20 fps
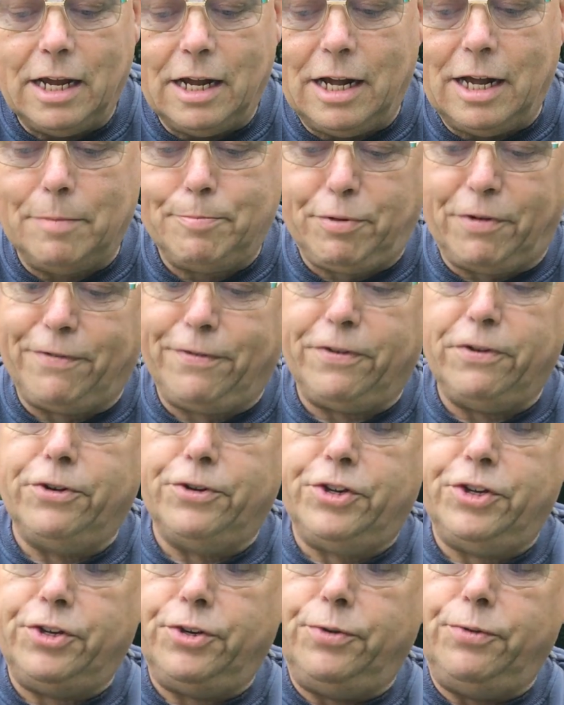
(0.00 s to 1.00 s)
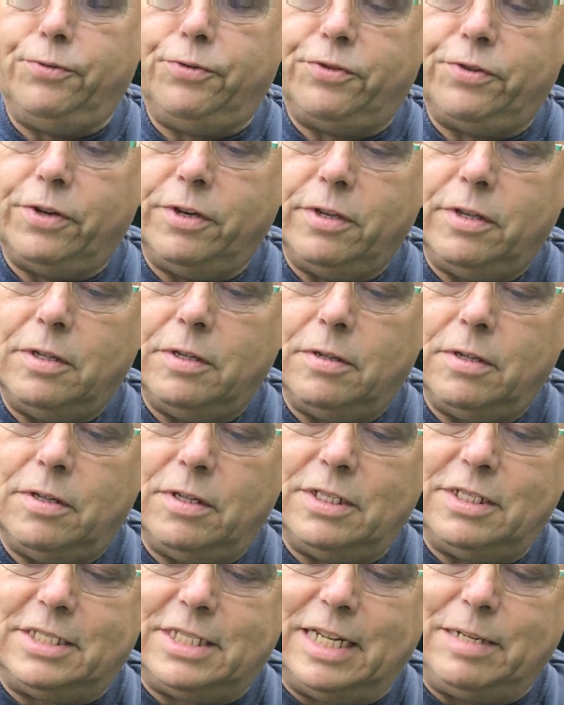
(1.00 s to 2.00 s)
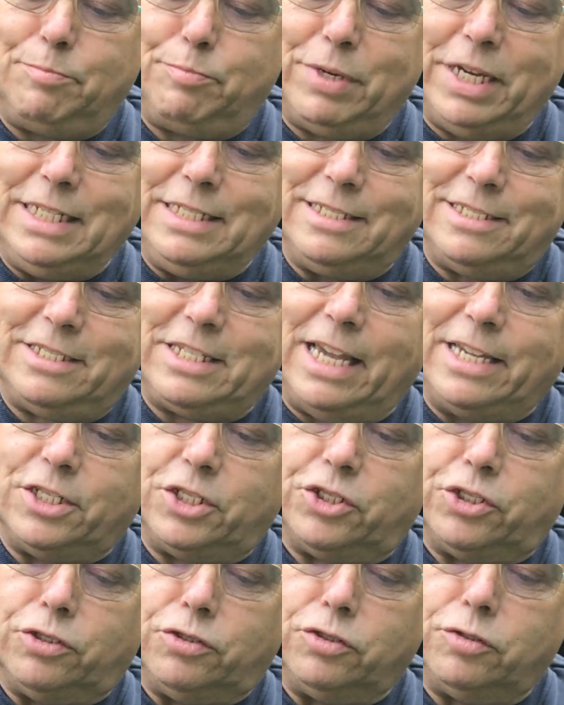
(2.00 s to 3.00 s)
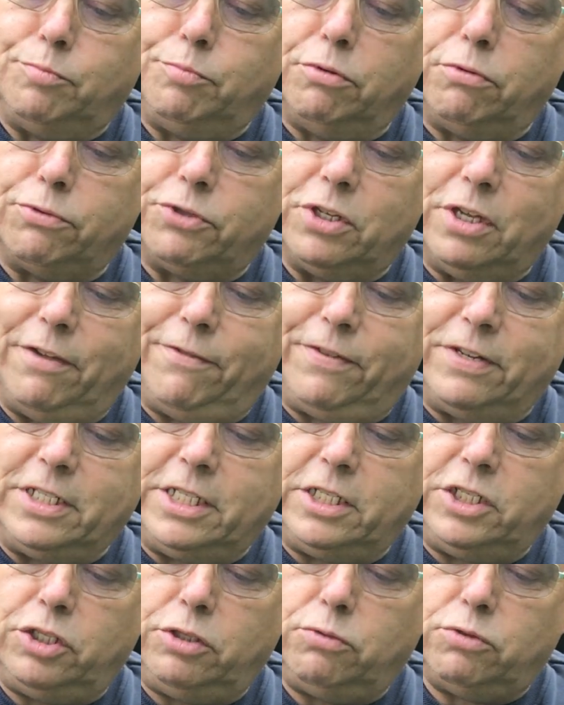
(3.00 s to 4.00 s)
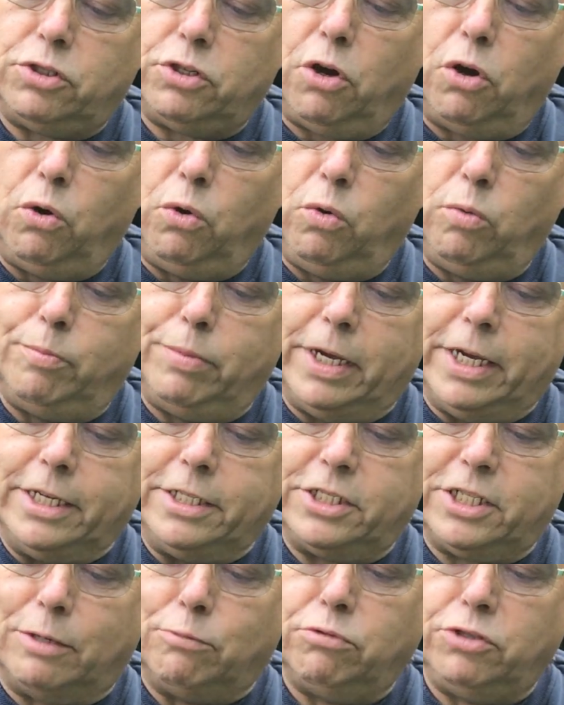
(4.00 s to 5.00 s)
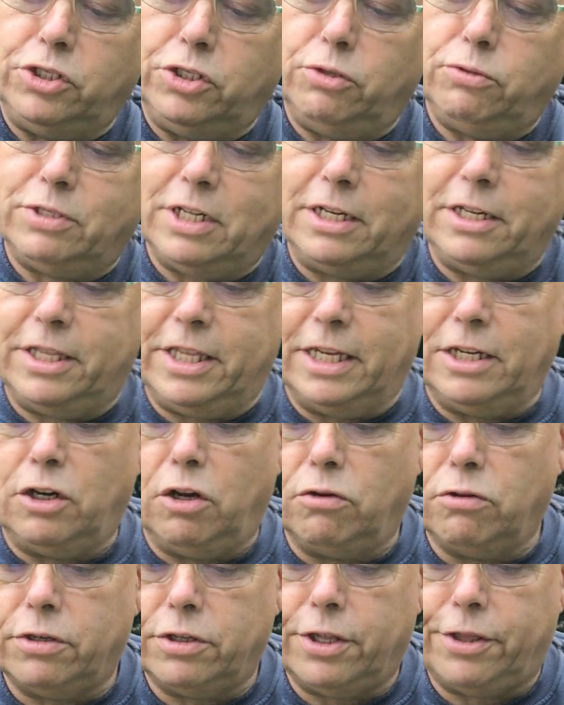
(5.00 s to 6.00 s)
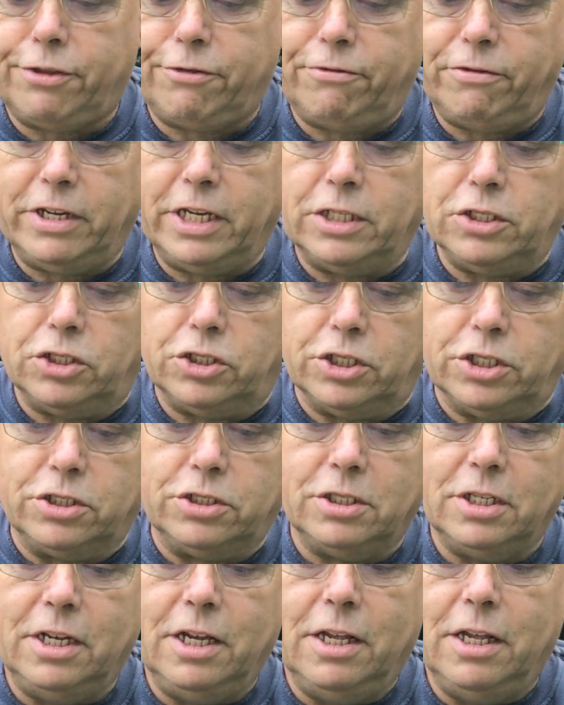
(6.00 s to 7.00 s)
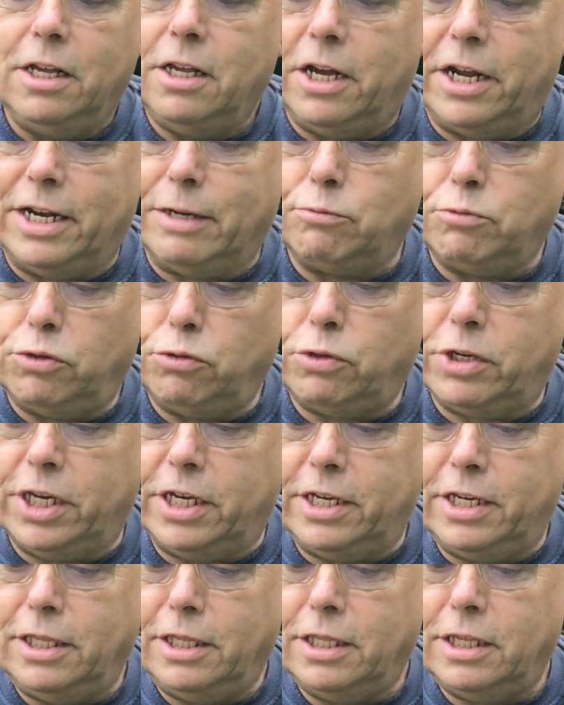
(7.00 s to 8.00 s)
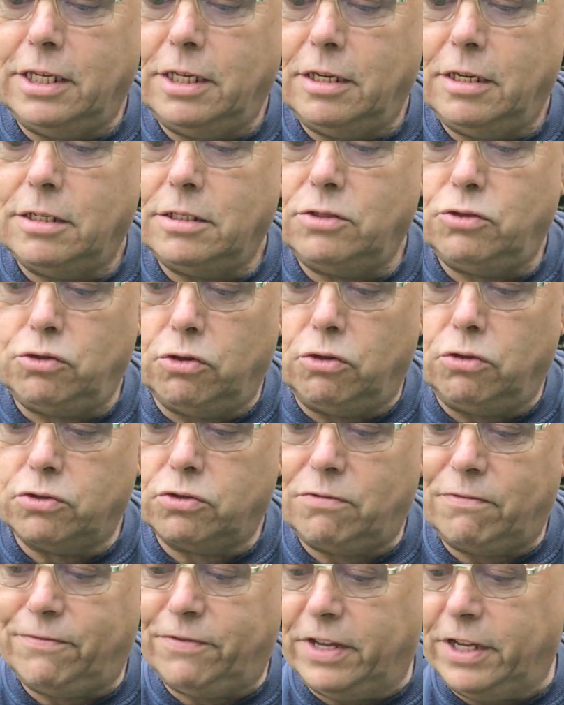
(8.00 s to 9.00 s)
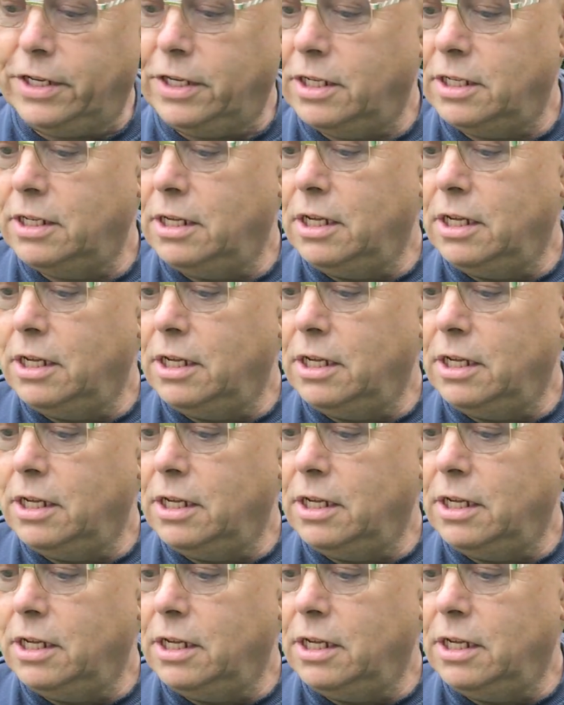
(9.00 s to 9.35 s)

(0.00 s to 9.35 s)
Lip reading: I prefer to use dead bait sections, but if I did use a whole bait, I wouldn't use anything longer than 3 inches, and I would look it in the dorsal fin.